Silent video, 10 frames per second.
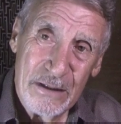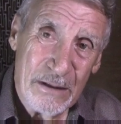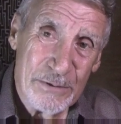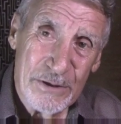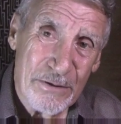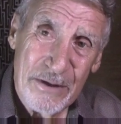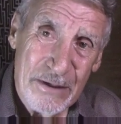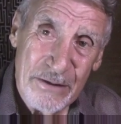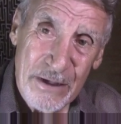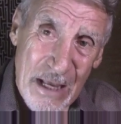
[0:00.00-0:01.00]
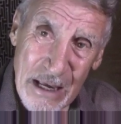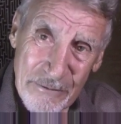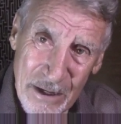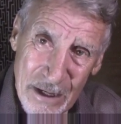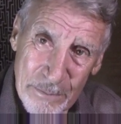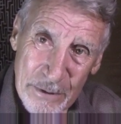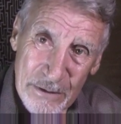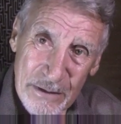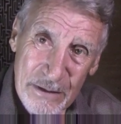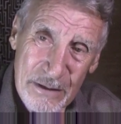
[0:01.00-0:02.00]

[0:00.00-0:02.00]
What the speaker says: I'm sorry that it ever happened.